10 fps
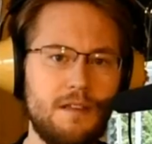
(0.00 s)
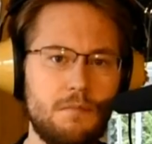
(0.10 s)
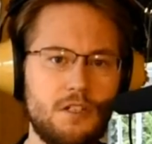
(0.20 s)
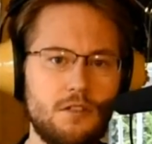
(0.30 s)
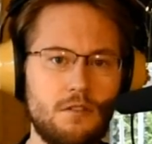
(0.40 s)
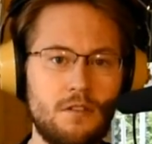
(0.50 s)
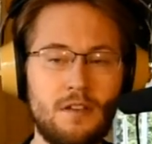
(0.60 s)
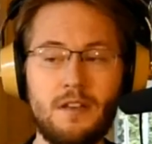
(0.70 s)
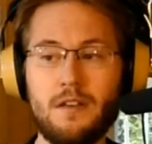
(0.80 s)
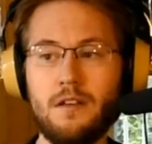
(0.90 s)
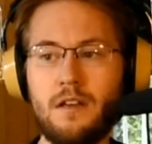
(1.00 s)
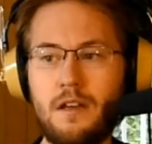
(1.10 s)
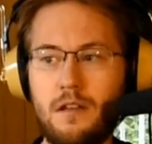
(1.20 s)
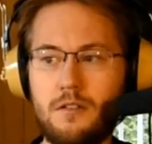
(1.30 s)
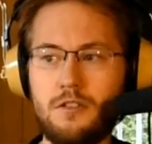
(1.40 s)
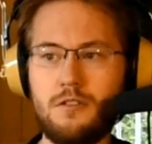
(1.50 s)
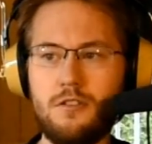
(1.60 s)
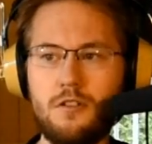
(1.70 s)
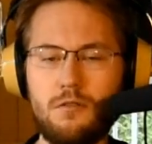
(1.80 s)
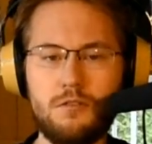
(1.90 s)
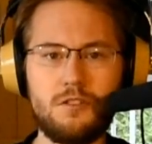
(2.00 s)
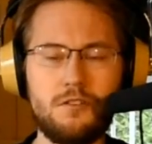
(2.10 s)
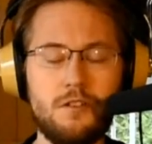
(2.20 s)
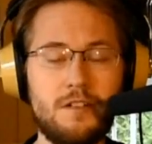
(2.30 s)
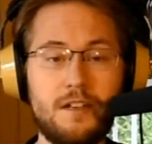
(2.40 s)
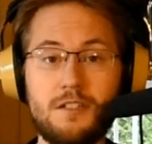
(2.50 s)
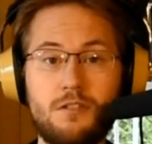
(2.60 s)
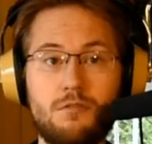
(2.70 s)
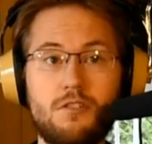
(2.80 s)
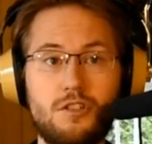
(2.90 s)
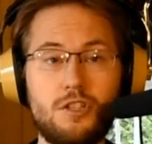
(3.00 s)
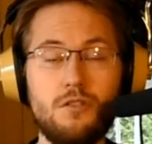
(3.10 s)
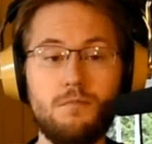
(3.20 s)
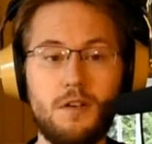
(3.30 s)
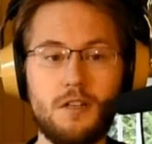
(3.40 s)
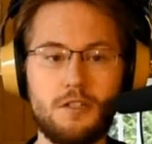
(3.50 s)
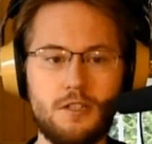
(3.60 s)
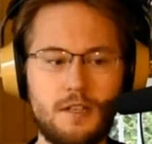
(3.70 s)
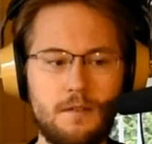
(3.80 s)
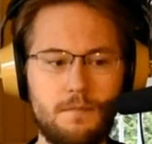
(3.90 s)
images. To not use too much,